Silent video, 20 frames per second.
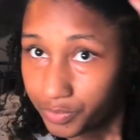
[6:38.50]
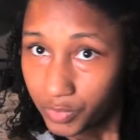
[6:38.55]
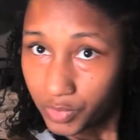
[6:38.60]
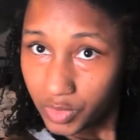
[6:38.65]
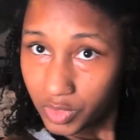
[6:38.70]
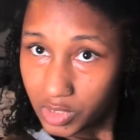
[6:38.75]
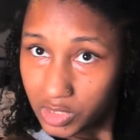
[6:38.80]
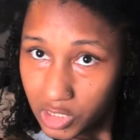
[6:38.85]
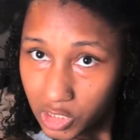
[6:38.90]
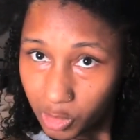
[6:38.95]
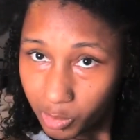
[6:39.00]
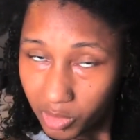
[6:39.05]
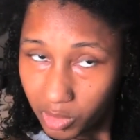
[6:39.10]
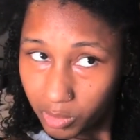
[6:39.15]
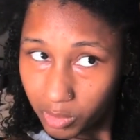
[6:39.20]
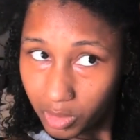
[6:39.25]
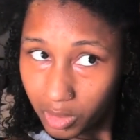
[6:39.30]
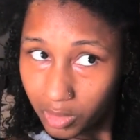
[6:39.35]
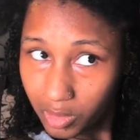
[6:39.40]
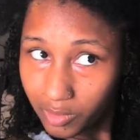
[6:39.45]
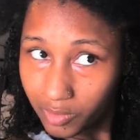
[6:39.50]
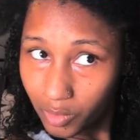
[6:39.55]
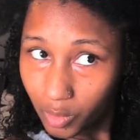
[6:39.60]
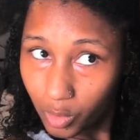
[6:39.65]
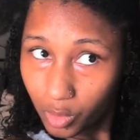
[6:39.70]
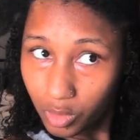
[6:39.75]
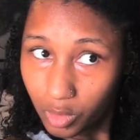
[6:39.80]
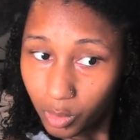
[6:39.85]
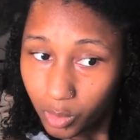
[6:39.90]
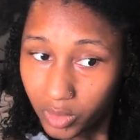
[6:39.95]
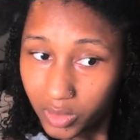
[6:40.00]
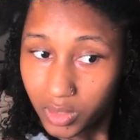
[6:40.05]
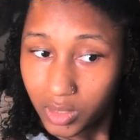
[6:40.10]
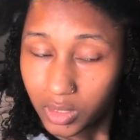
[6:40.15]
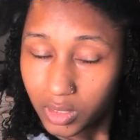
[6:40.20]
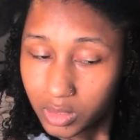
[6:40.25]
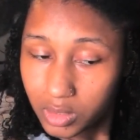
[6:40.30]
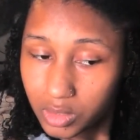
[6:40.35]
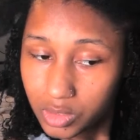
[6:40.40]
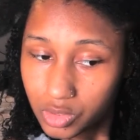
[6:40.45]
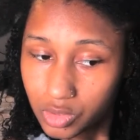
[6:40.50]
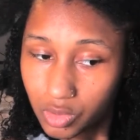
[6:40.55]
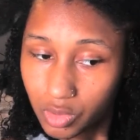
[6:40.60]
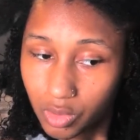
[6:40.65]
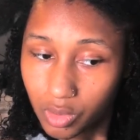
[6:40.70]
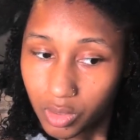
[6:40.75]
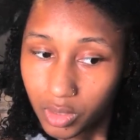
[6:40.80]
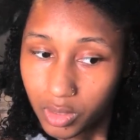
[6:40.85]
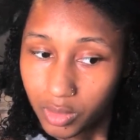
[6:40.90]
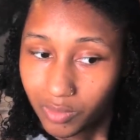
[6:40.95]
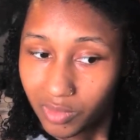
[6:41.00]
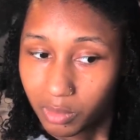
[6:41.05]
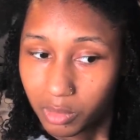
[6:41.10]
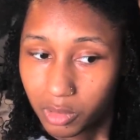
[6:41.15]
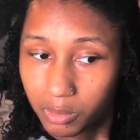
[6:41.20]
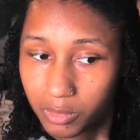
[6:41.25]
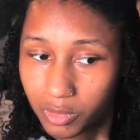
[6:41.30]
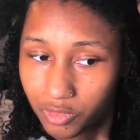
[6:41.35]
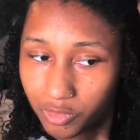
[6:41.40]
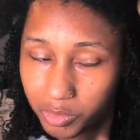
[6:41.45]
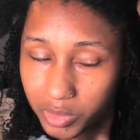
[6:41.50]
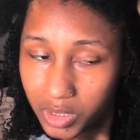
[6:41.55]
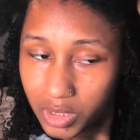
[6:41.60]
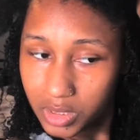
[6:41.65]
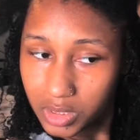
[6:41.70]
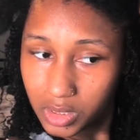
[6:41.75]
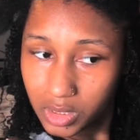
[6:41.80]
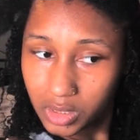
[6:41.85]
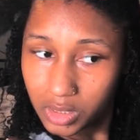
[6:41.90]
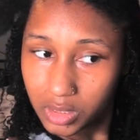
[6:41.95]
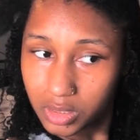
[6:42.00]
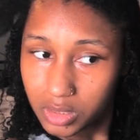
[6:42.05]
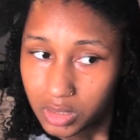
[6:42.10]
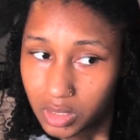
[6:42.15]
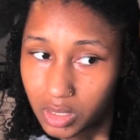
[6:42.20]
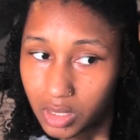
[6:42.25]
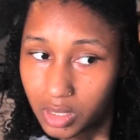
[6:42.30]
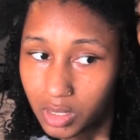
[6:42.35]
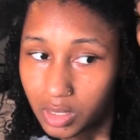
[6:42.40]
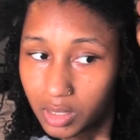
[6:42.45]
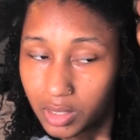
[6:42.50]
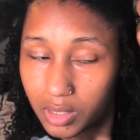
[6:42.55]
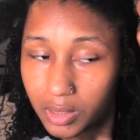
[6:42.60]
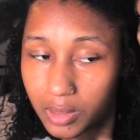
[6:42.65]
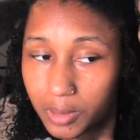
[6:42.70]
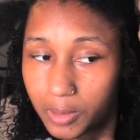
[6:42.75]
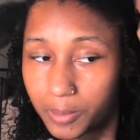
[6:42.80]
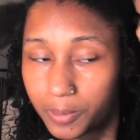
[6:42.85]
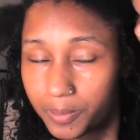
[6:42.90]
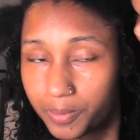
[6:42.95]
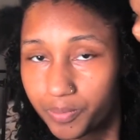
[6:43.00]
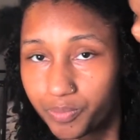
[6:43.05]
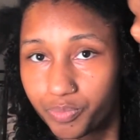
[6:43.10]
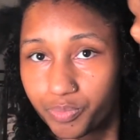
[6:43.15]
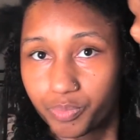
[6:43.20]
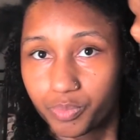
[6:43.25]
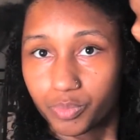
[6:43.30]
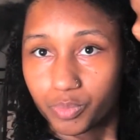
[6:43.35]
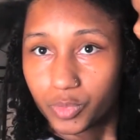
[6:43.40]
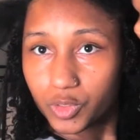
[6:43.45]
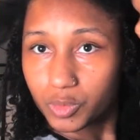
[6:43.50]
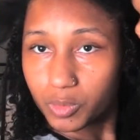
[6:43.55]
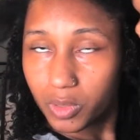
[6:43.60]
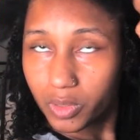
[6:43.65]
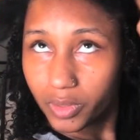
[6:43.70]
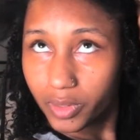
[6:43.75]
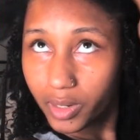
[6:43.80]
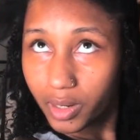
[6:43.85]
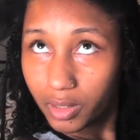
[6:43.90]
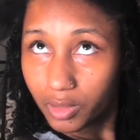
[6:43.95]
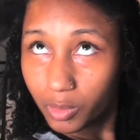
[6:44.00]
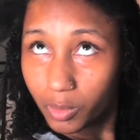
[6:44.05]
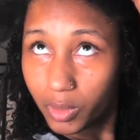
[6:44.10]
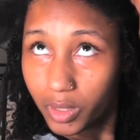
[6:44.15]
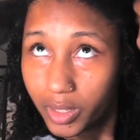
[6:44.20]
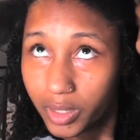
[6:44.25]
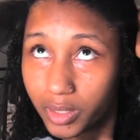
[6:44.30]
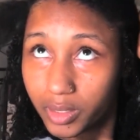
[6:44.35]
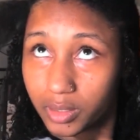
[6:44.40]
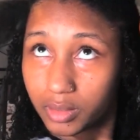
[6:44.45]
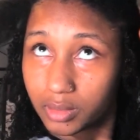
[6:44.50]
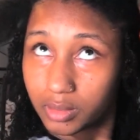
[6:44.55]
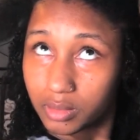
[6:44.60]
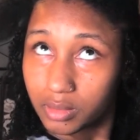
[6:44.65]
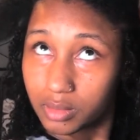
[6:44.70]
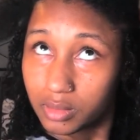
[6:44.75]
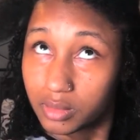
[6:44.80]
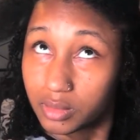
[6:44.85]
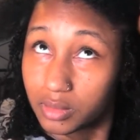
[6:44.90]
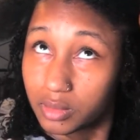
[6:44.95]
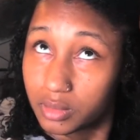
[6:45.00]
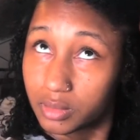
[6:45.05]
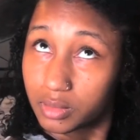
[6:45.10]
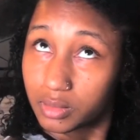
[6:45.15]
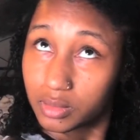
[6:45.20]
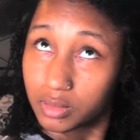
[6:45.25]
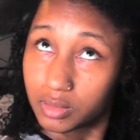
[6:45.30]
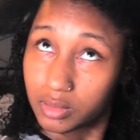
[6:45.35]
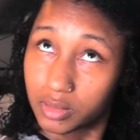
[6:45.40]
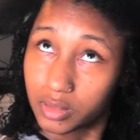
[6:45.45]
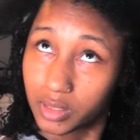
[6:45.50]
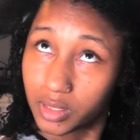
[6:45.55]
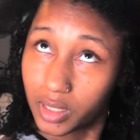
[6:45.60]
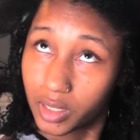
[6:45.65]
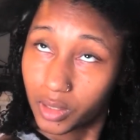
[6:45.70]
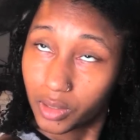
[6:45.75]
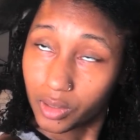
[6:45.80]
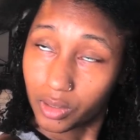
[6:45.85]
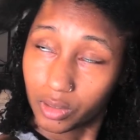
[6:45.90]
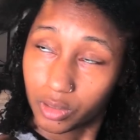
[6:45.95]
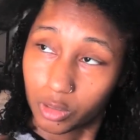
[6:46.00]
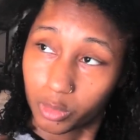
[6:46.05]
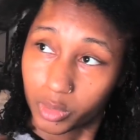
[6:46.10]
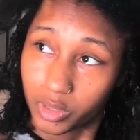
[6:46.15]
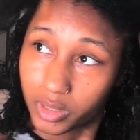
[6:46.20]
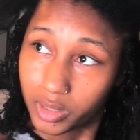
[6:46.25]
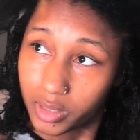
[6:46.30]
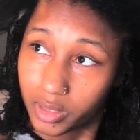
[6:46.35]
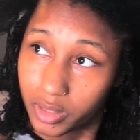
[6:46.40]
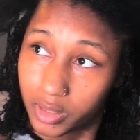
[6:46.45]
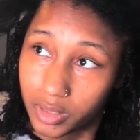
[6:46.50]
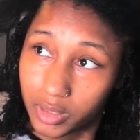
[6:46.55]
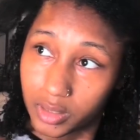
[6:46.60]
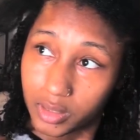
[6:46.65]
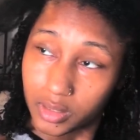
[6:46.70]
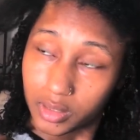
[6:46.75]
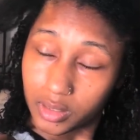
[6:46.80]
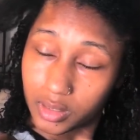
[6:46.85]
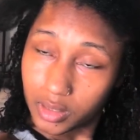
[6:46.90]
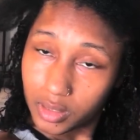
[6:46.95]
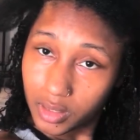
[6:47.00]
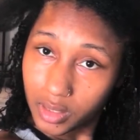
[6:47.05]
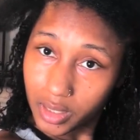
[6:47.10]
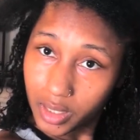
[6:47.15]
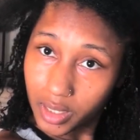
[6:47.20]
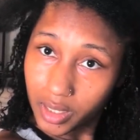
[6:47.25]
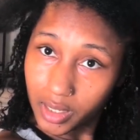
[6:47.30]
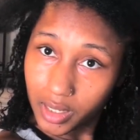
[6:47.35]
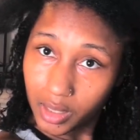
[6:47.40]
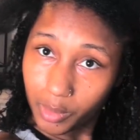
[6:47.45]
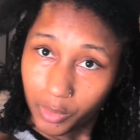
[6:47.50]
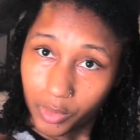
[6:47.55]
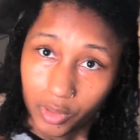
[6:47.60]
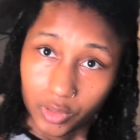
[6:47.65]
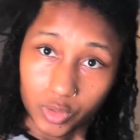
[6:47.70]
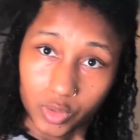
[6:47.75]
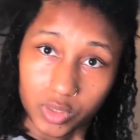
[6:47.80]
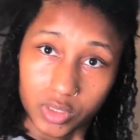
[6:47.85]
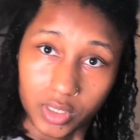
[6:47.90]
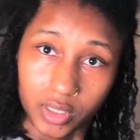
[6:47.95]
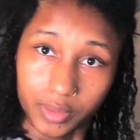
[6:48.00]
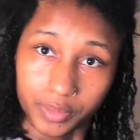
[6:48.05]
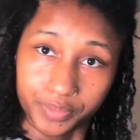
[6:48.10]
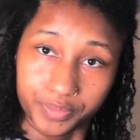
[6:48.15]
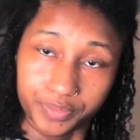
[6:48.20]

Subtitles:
Just a little bit of oil with the conditioner on it. Rub it on both pieces. Push my other hair out the way. It's gonna hurt a little bit. And now we're gonna twist down.